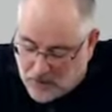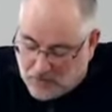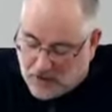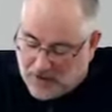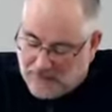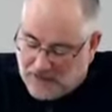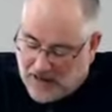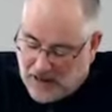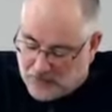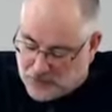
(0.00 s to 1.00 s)
but living
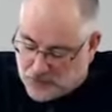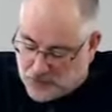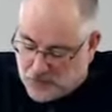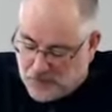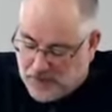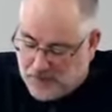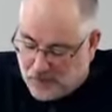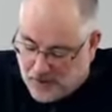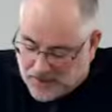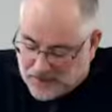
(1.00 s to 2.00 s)
out the truth and
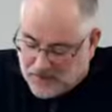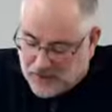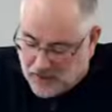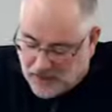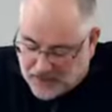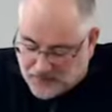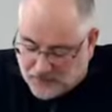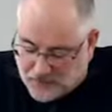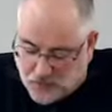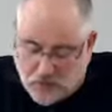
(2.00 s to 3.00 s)
pressing the claims
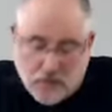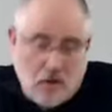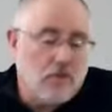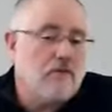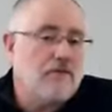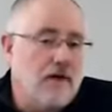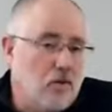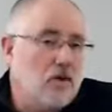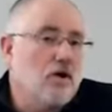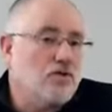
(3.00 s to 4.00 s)
of truth on their
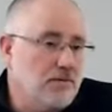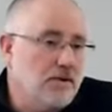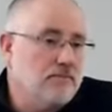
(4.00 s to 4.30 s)
fellow countrymen.